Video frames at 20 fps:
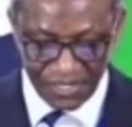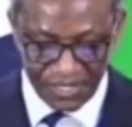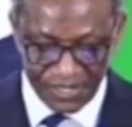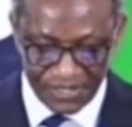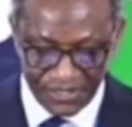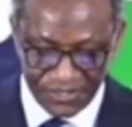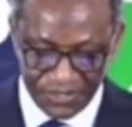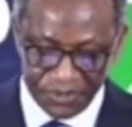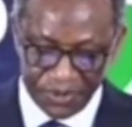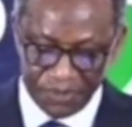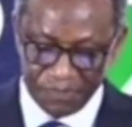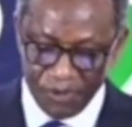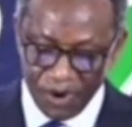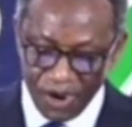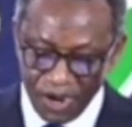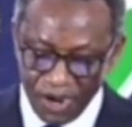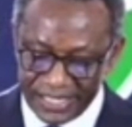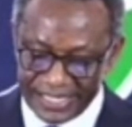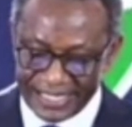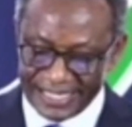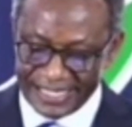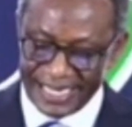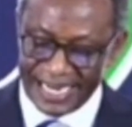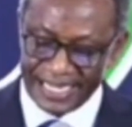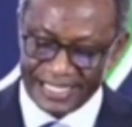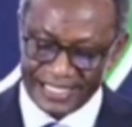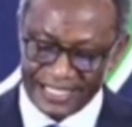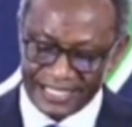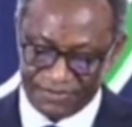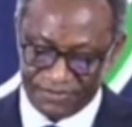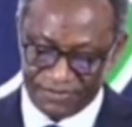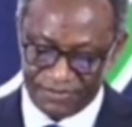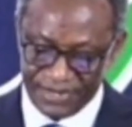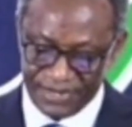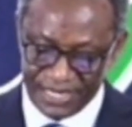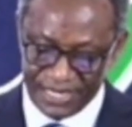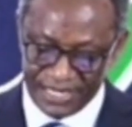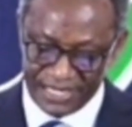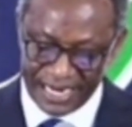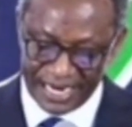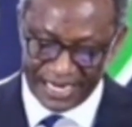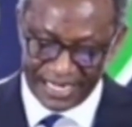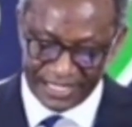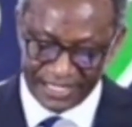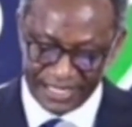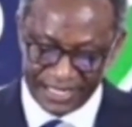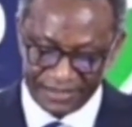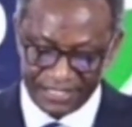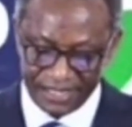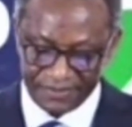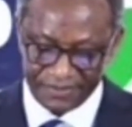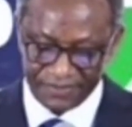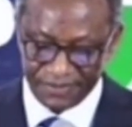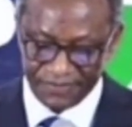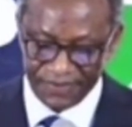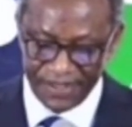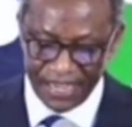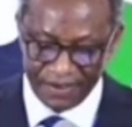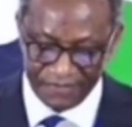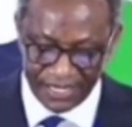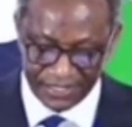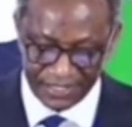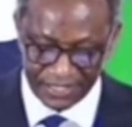So Paul did that. Read Galatians chapter 5,